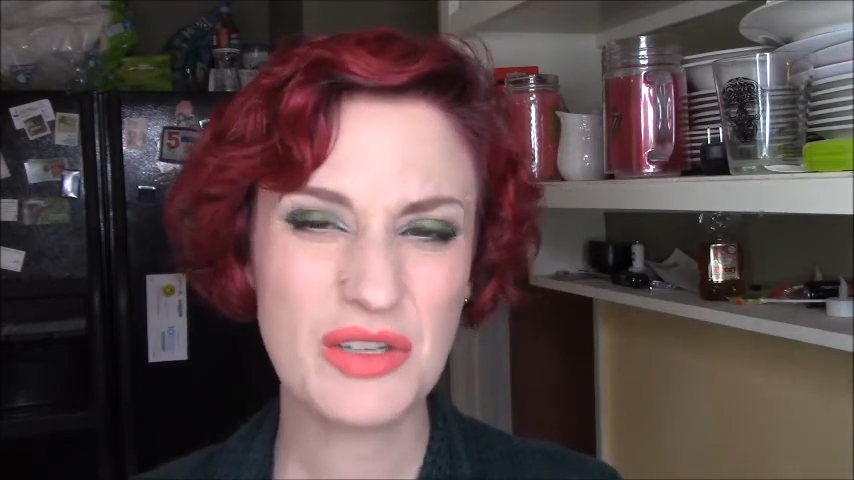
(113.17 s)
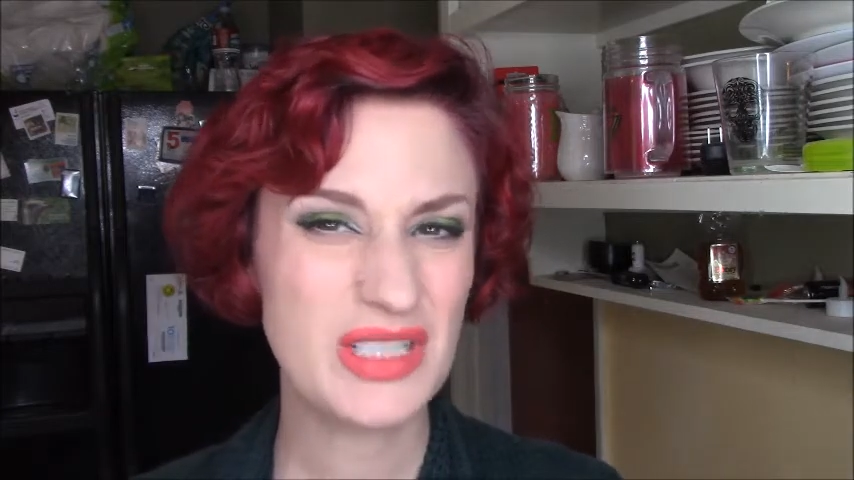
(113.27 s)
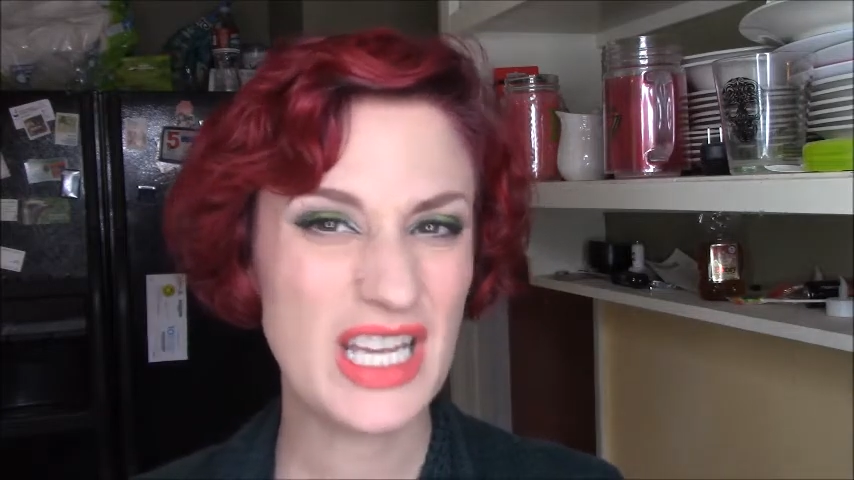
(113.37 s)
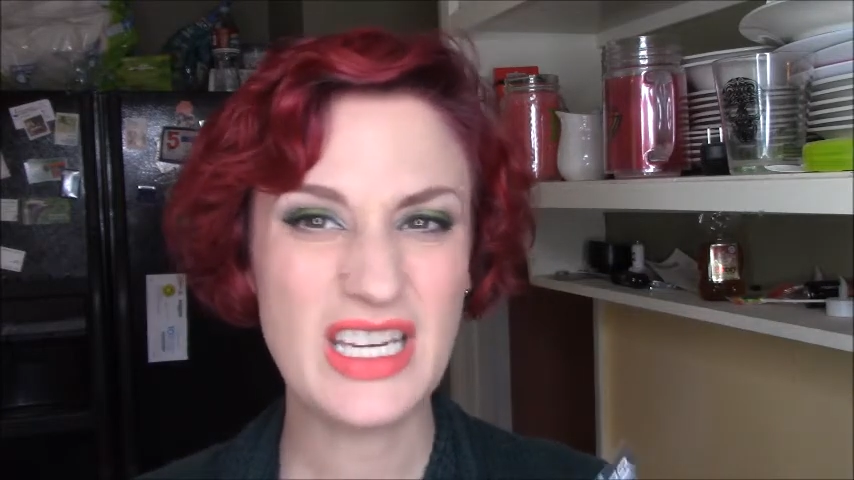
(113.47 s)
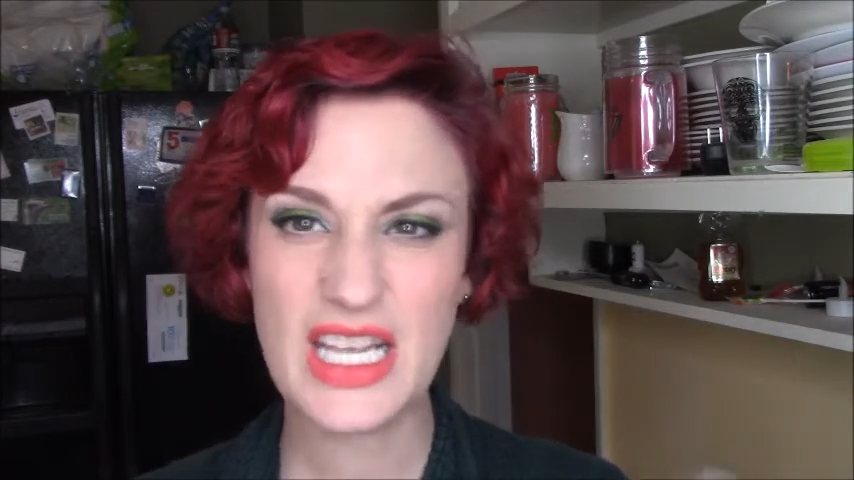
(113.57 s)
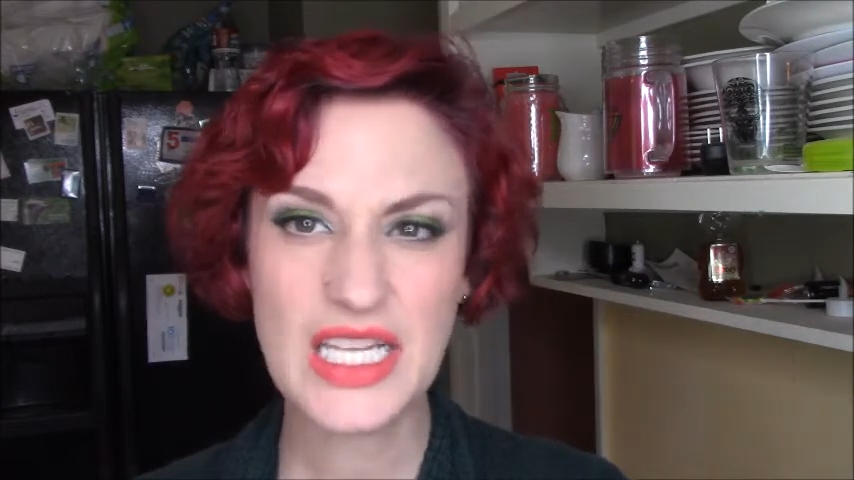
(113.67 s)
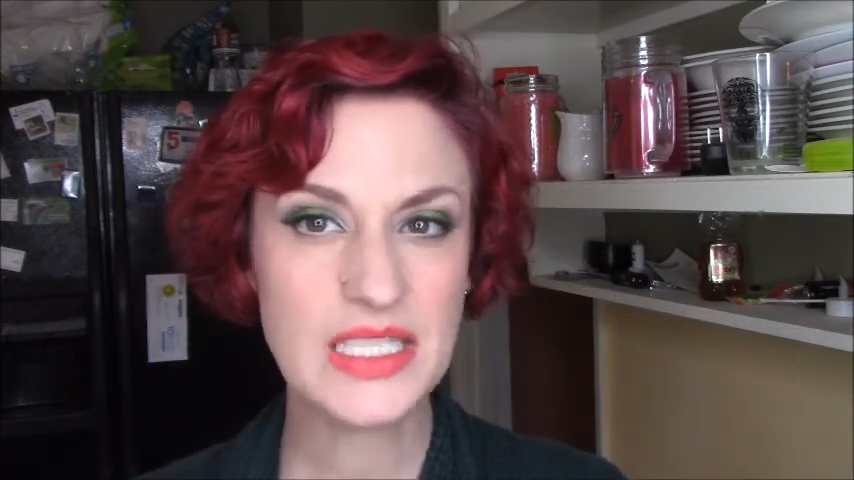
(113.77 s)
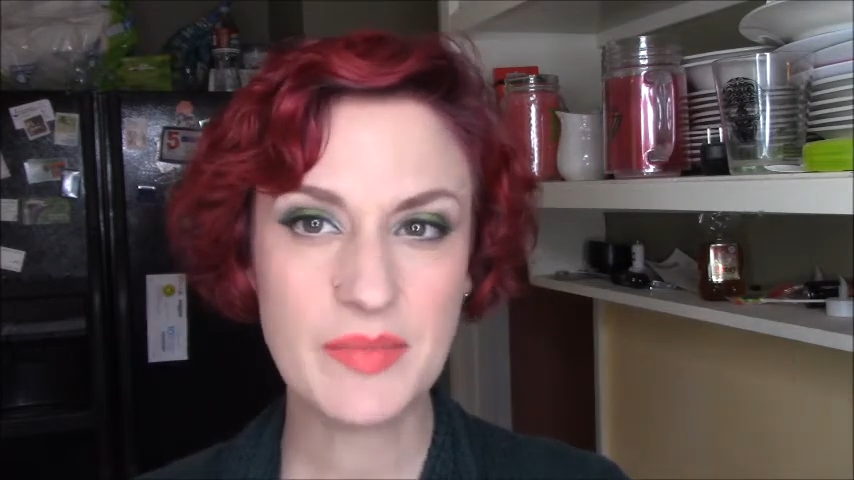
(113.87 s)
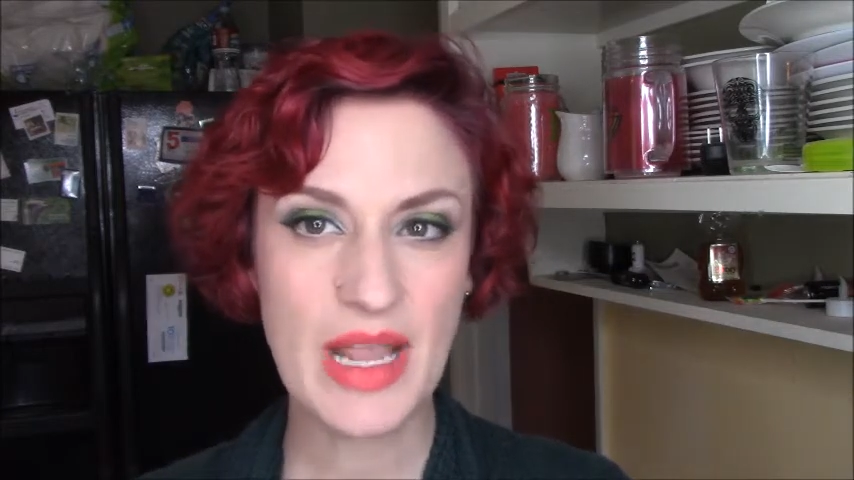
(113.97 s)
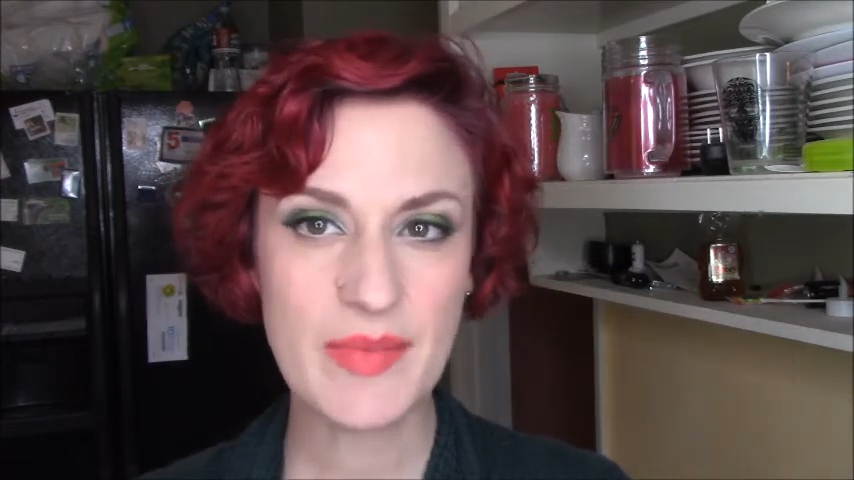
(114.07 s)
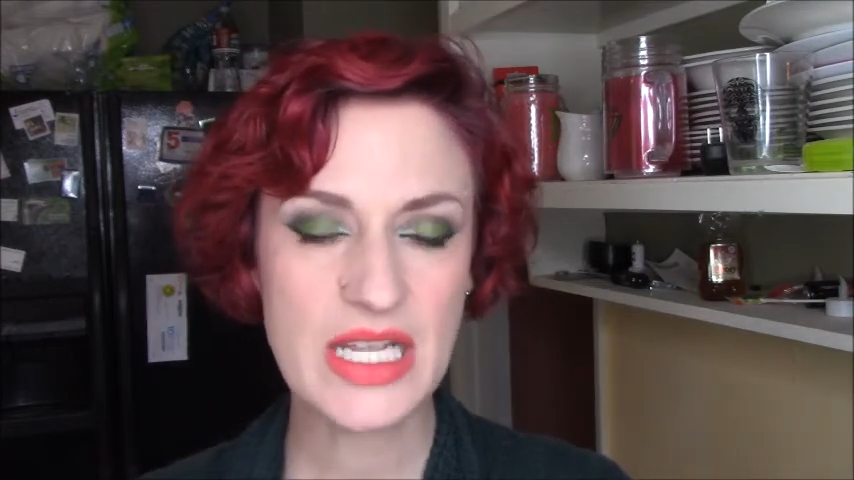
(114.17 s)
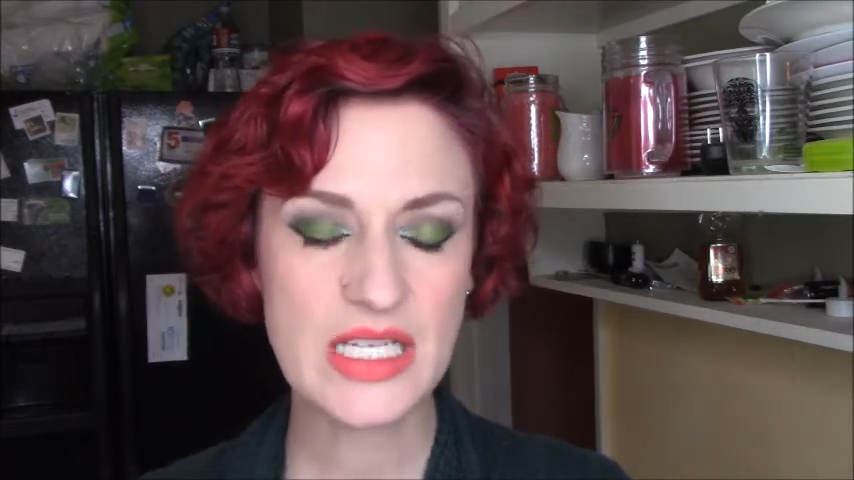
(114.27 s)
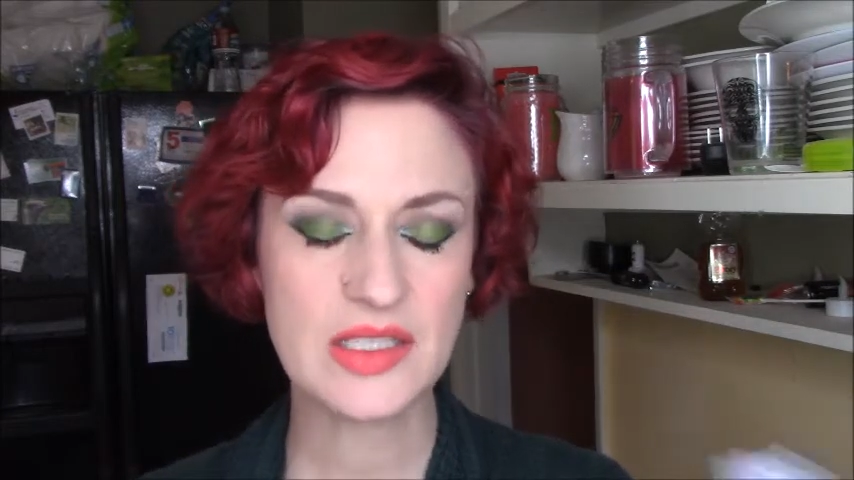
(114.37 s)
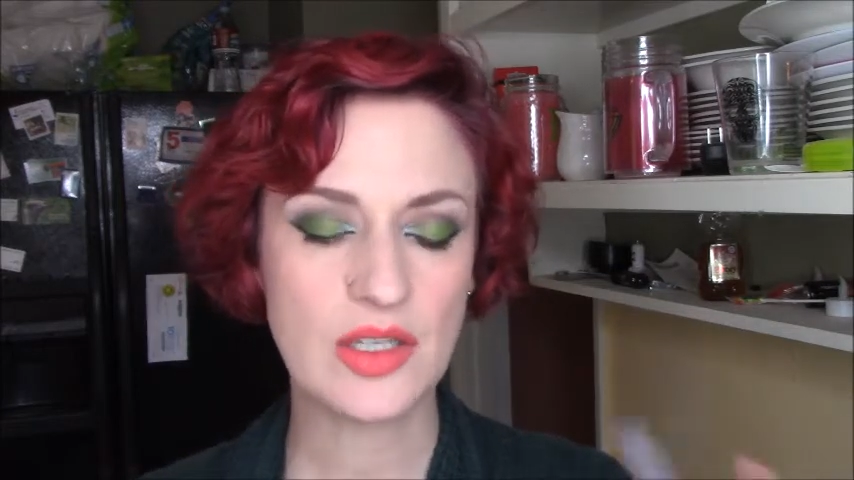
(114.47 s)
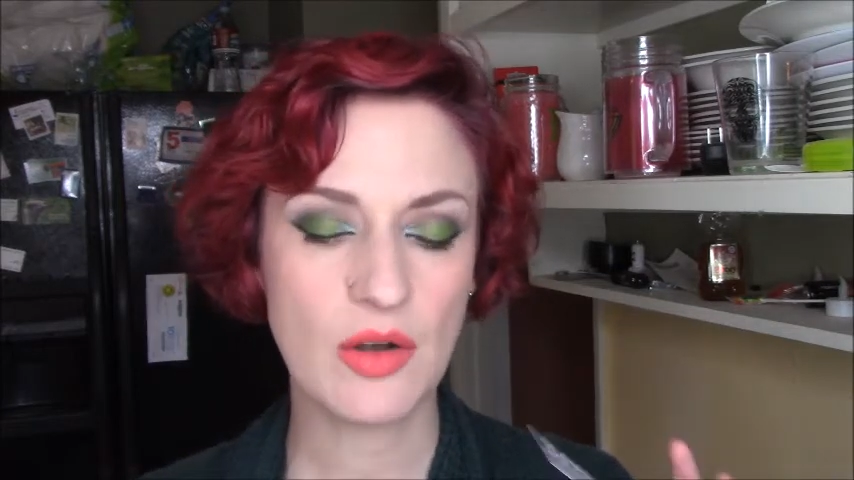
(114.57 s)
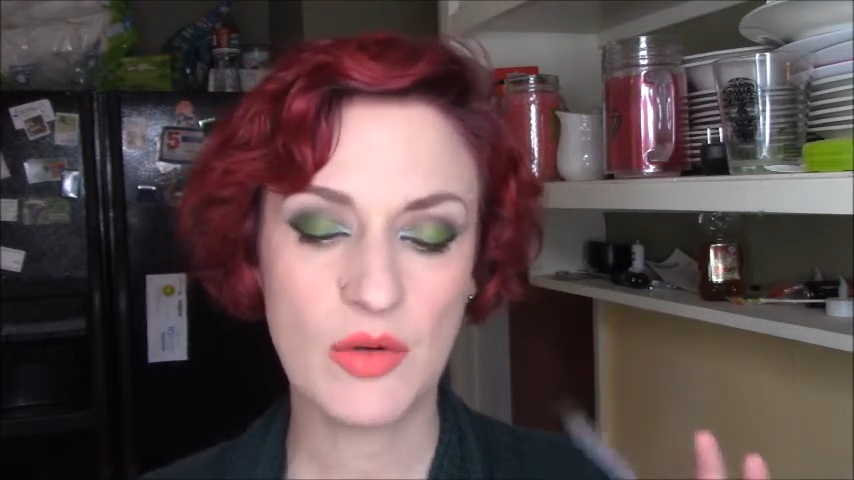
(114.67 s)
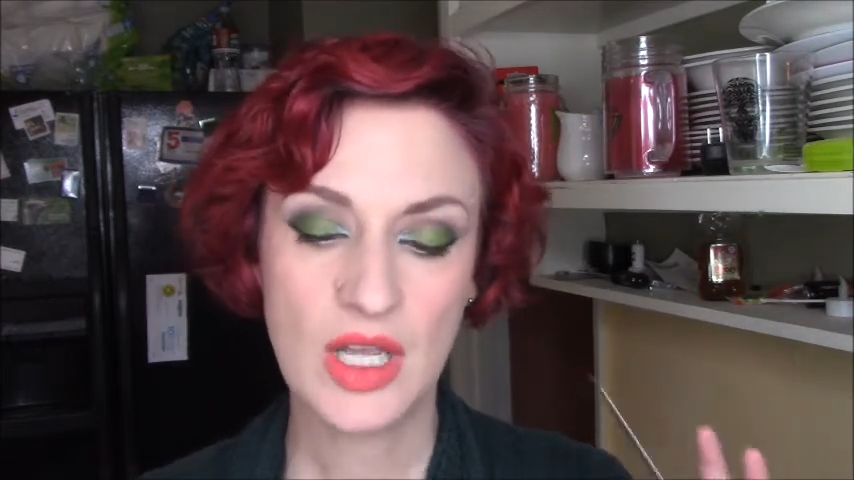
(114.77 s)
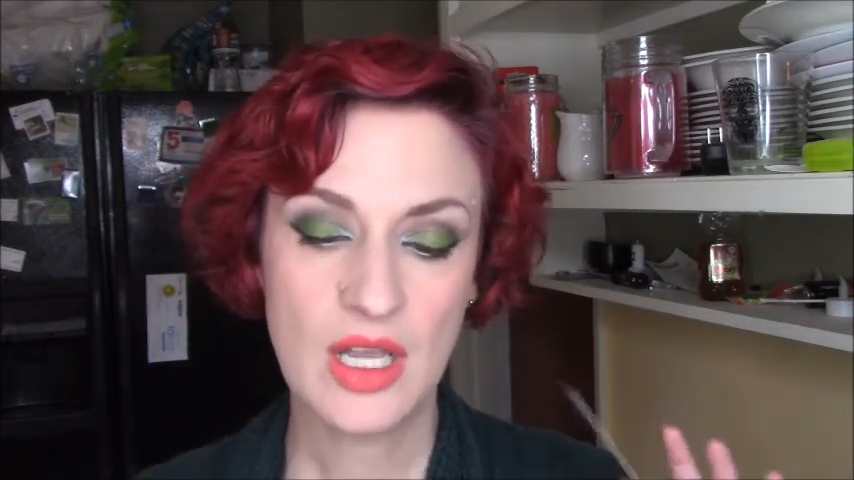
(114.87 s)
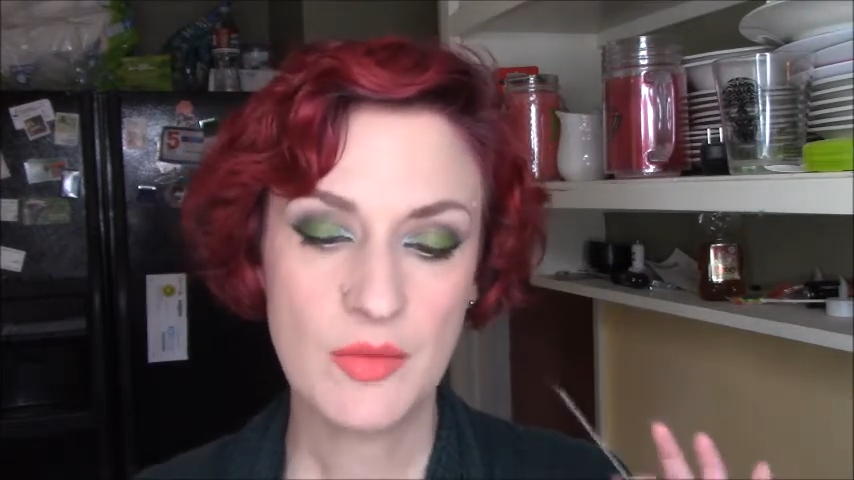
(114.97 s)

10 days maybe, so